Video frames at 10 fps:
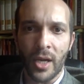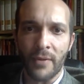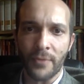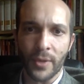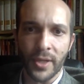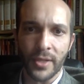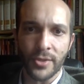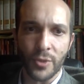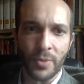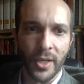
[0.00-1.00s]
uh, for
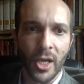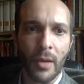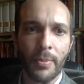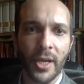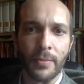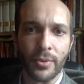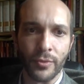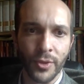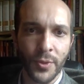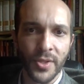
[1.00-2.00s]
kids to pick up and
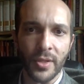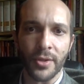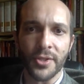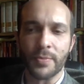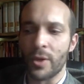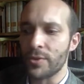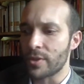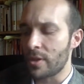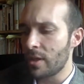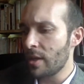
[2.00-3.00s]
peruse at their
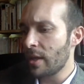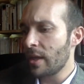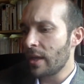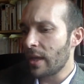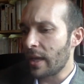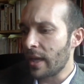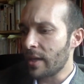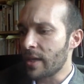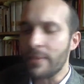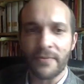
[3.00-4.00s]
disposal.
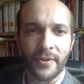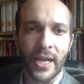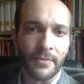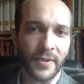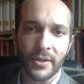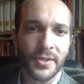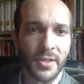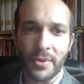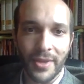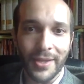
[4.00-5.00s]
And I'm, I'm very
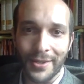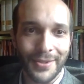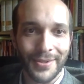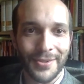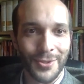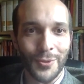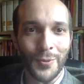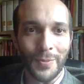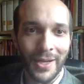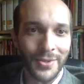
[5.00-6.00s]
sympathetic
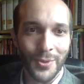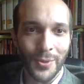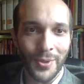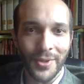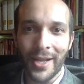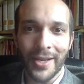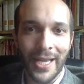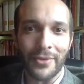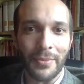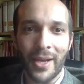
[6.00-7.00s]
to my school not
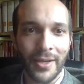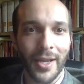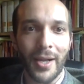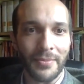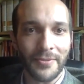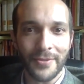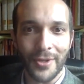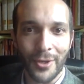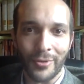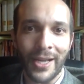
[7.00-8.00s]
having Mein Kampf
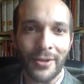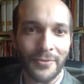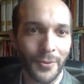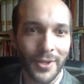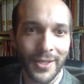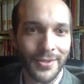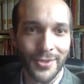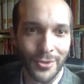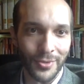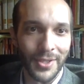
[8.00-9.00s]
around for
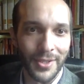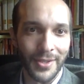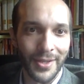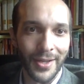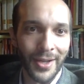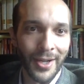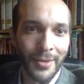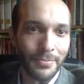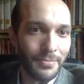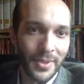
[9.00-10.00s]
kids to read
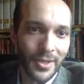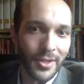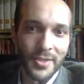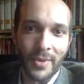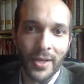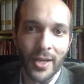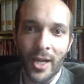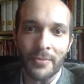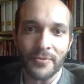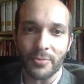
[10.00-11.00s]
uh, because Mein
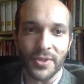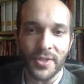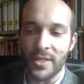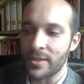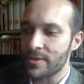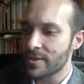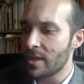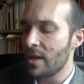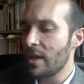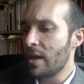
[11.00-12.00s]
Kampf
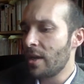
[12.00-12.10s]
proceeds